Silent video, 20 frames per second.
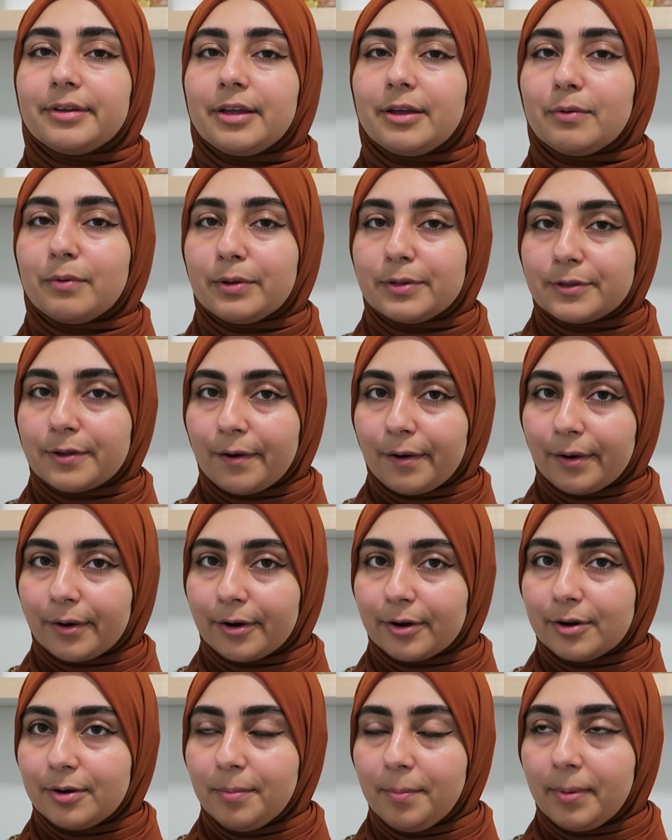It was
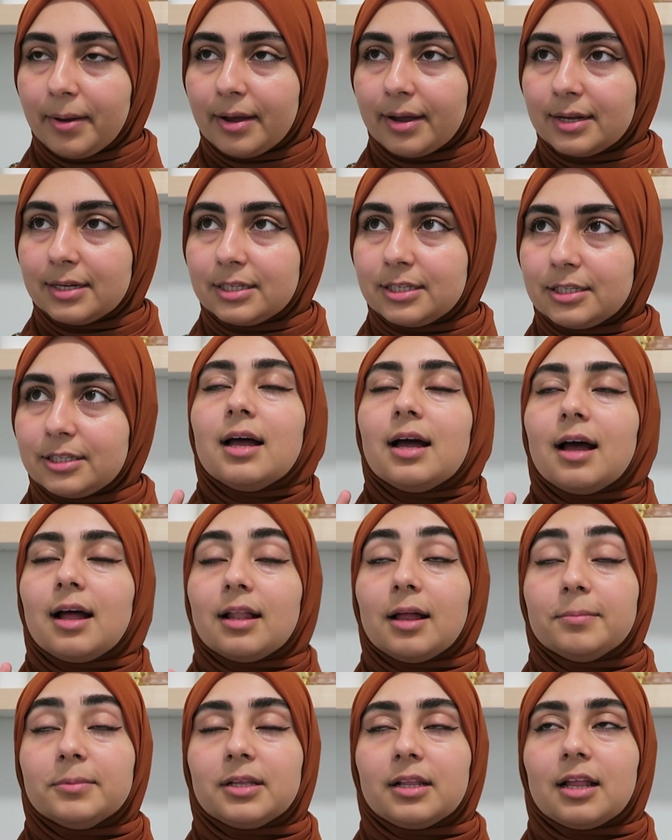hard, but
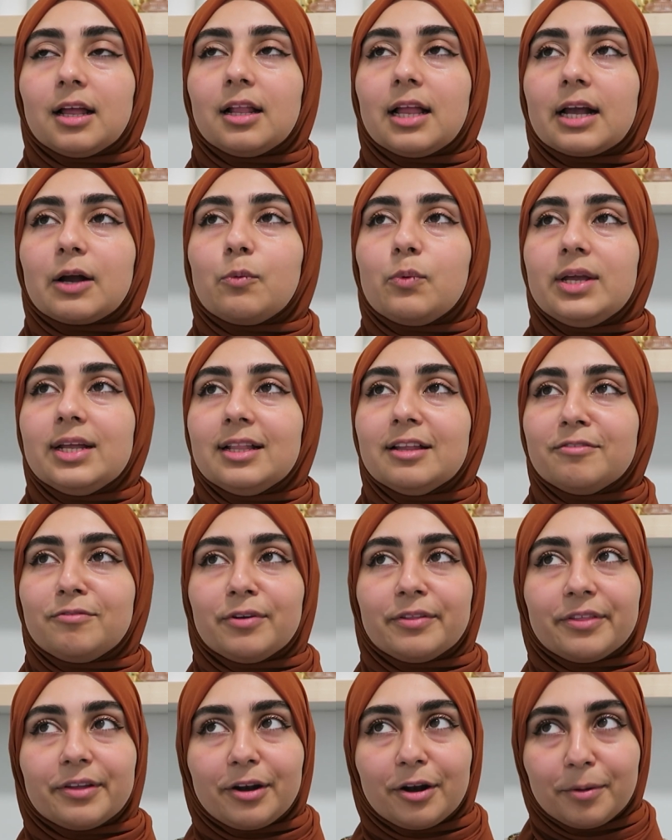alhamdulillah, like, we live
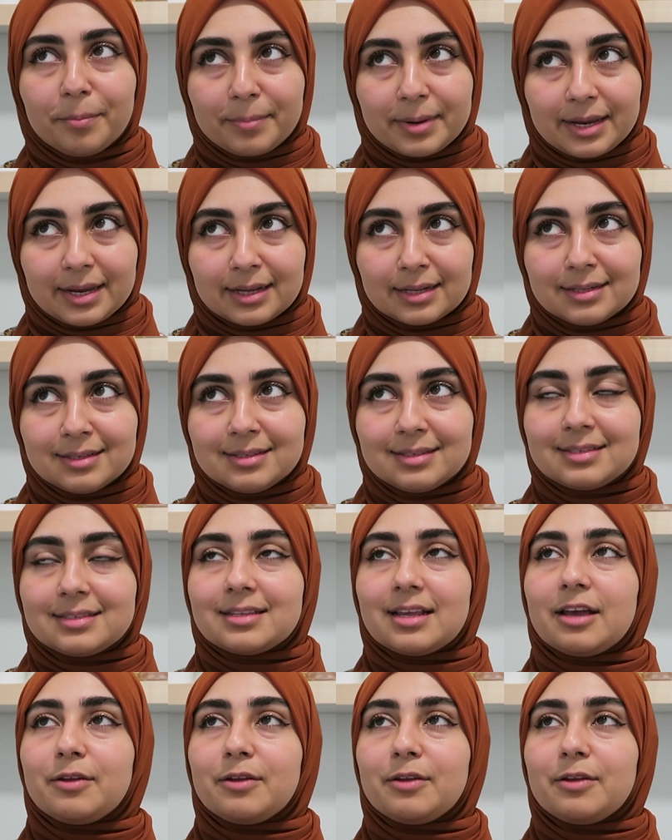within our means,